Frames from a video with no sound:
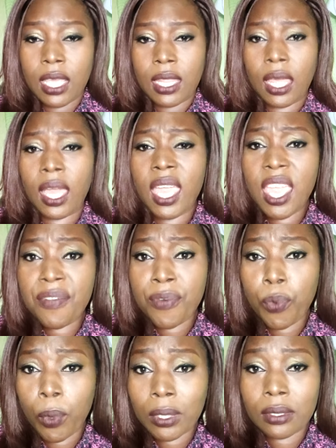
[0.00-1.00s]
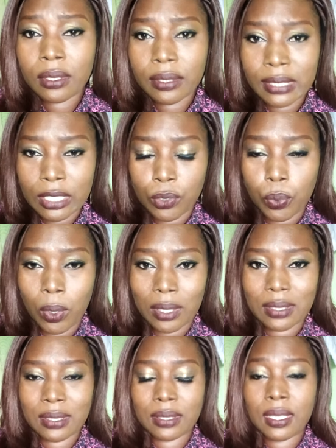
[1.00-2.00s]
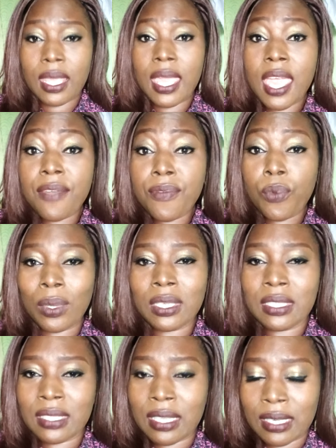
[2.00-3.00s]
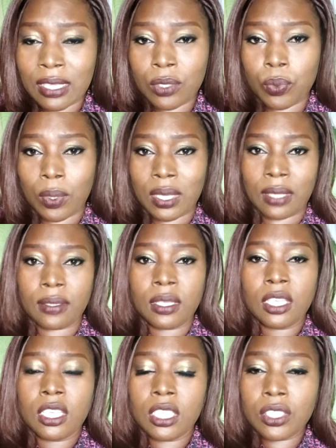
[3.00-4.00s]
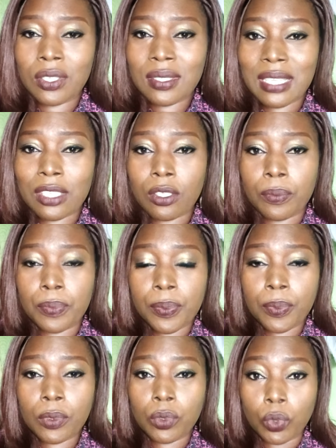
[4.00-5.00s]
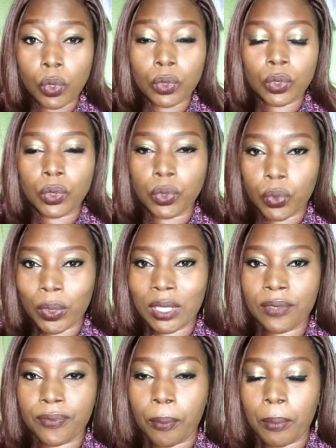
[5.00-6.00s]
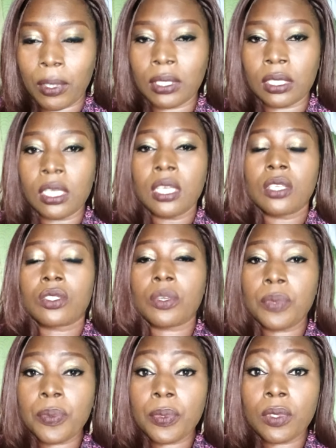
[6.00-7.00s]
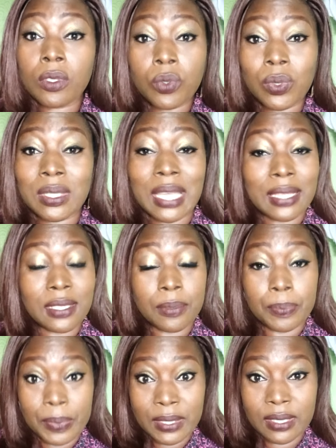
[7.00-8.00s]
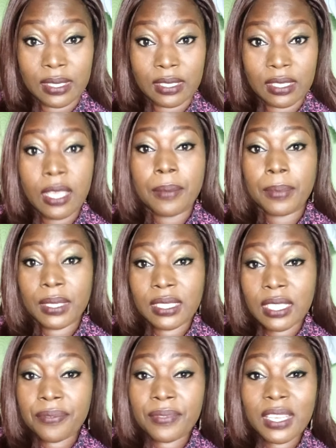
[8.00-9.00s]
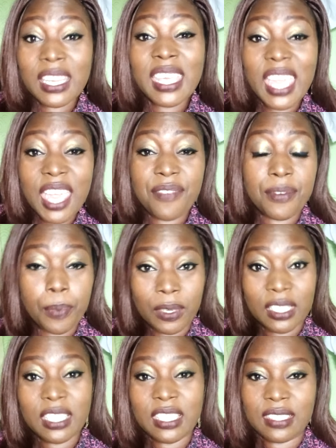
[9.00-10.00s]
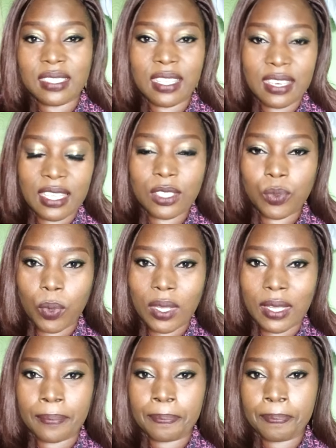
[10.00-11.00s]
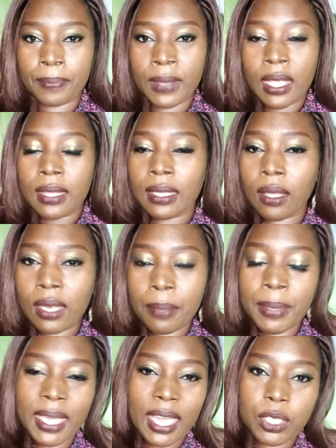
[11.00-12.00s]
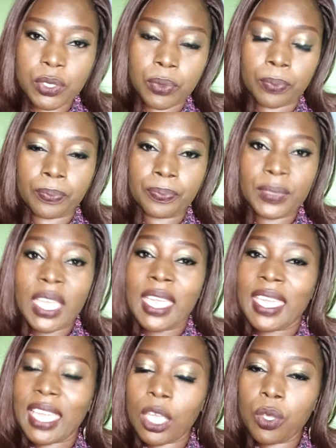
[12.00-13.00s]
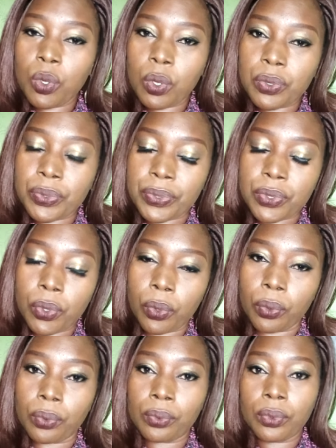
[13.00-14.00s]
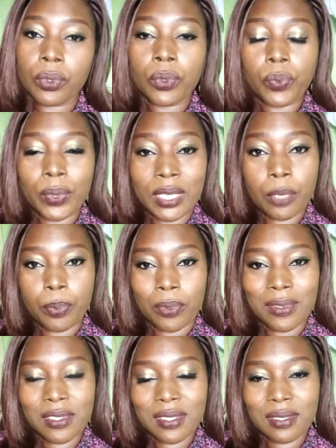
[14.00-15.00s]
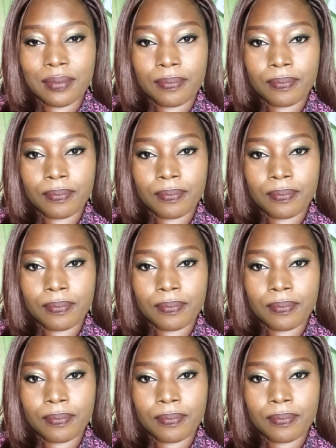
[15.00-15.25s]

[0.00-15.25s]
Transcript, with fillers: now everyone networks everyone is a networker it's just that some people don't do it for money some people don't do it as a business but definitely everybody is a networker now let me ask you can you go to school without books?